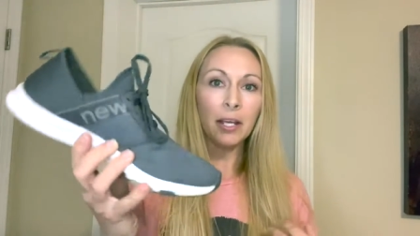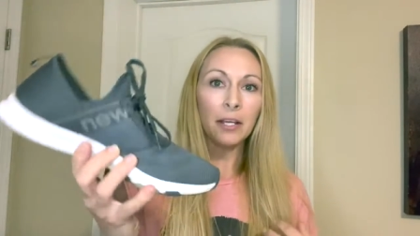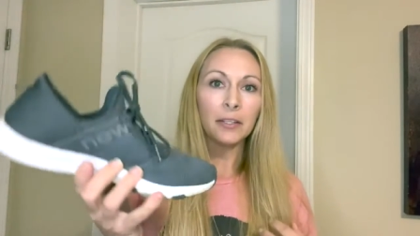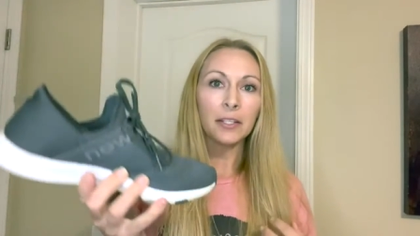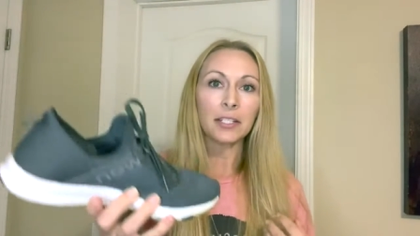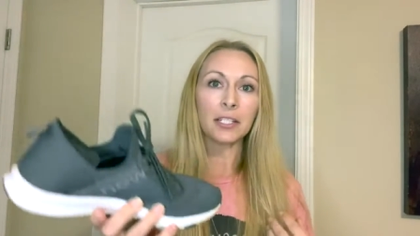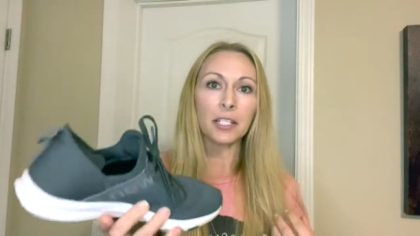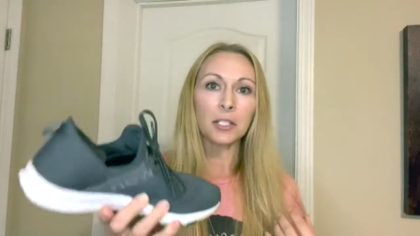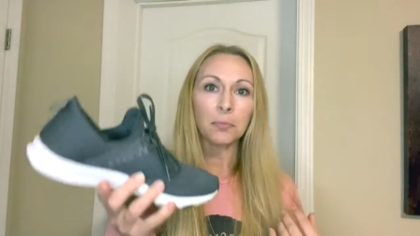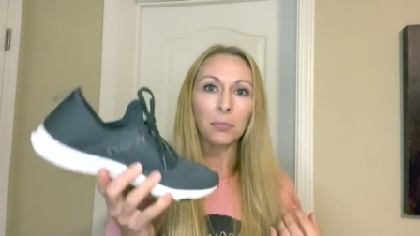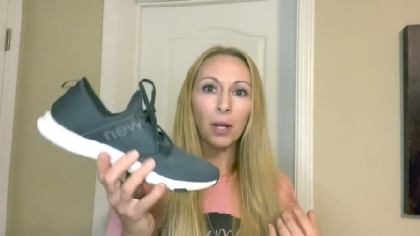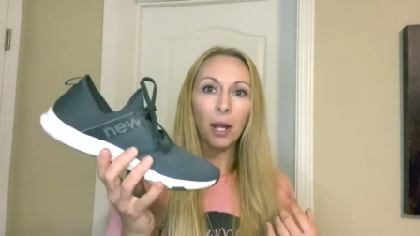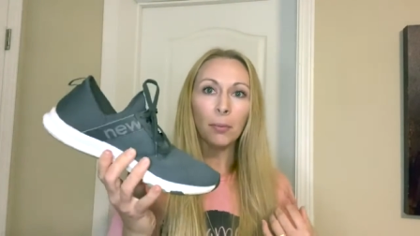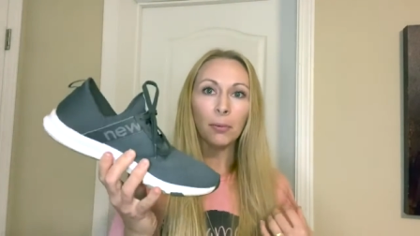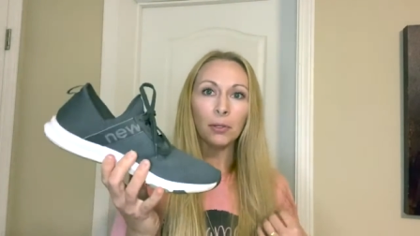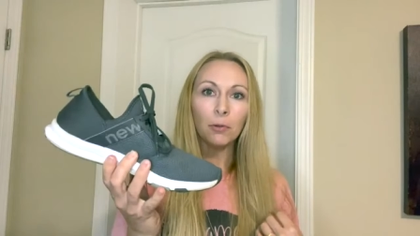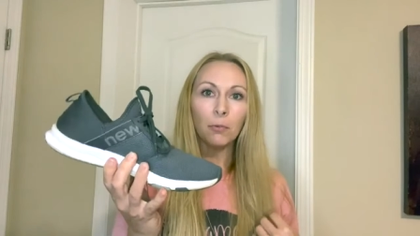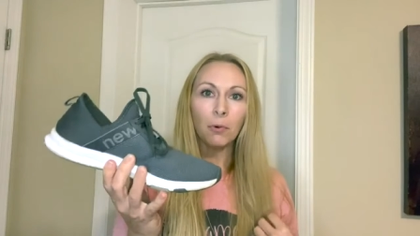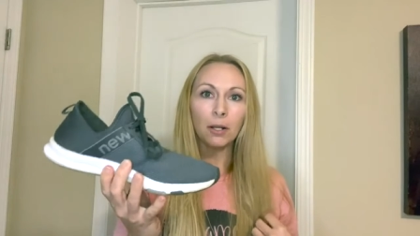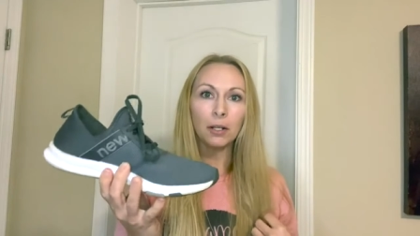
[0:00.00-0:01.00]
This is
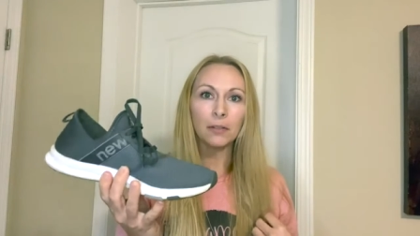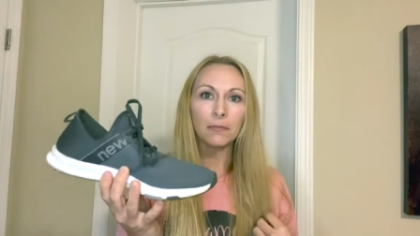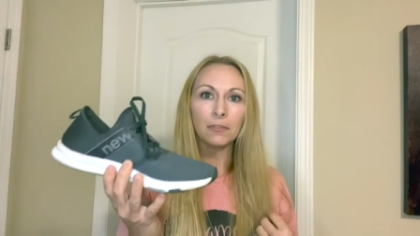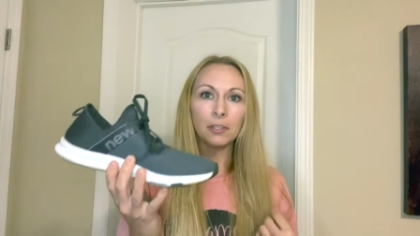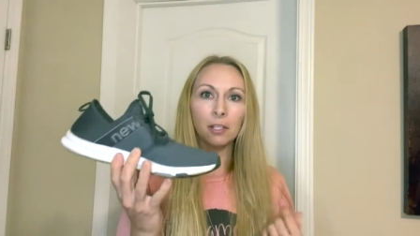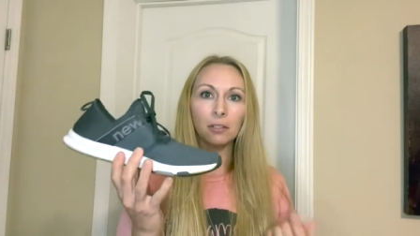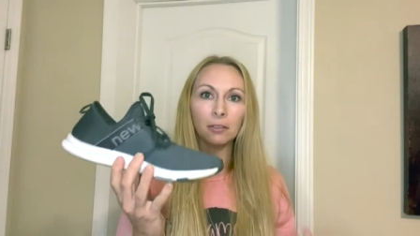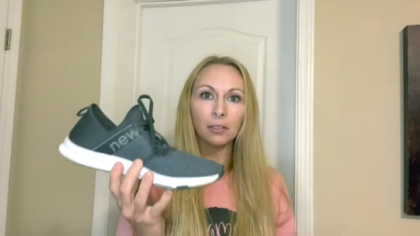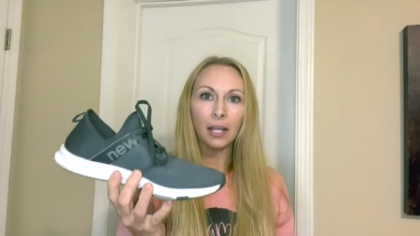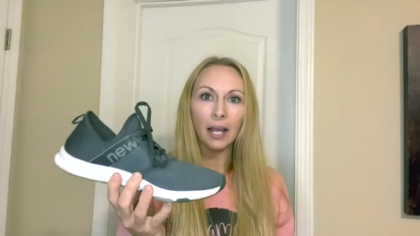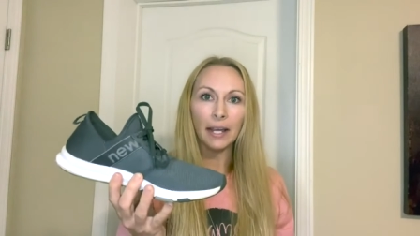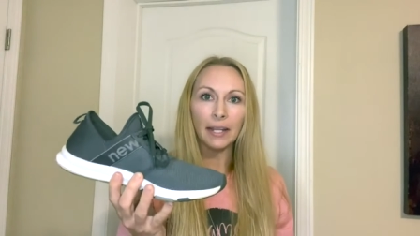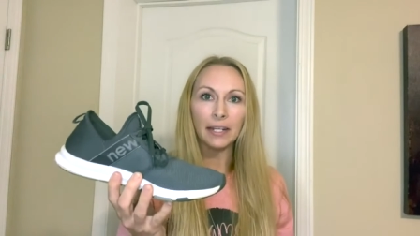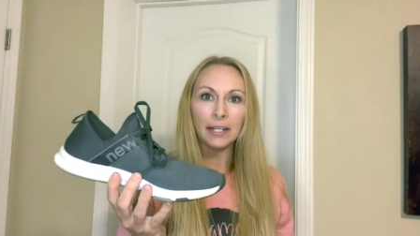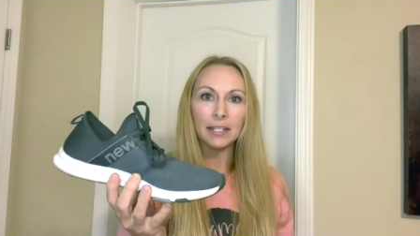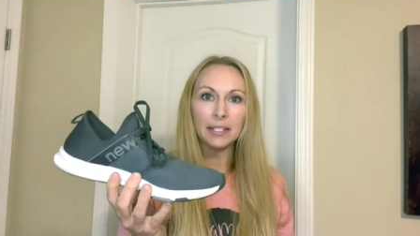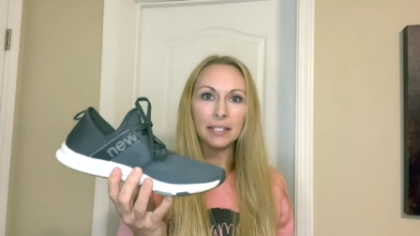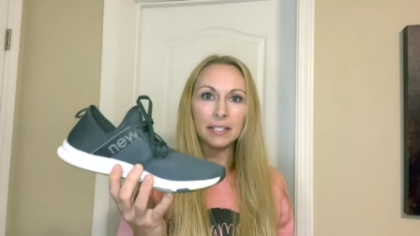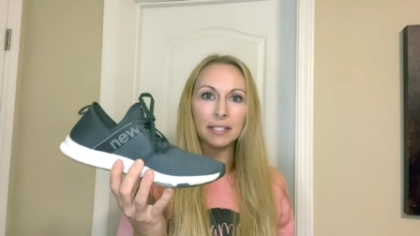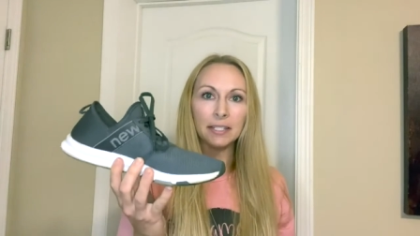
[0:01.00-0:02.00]
probably one of the
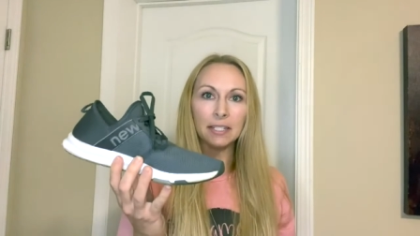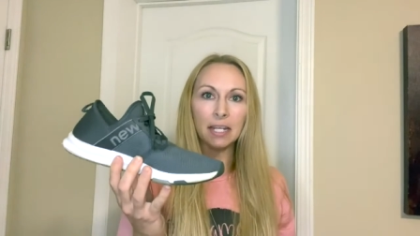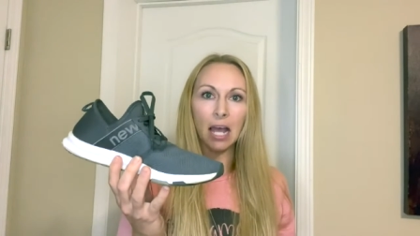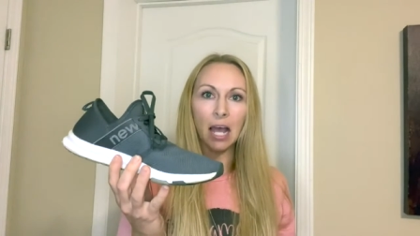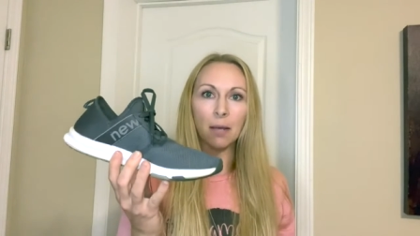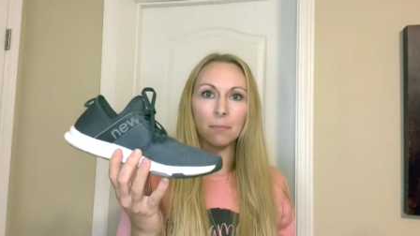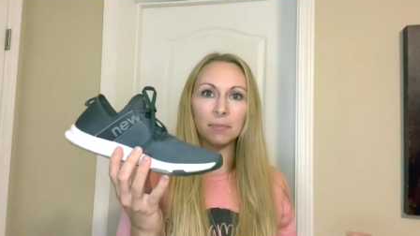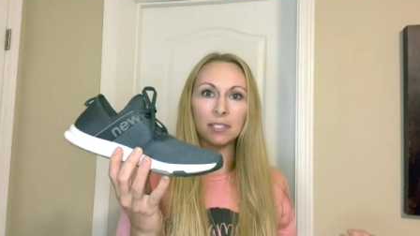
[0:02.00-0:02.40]
lightest um,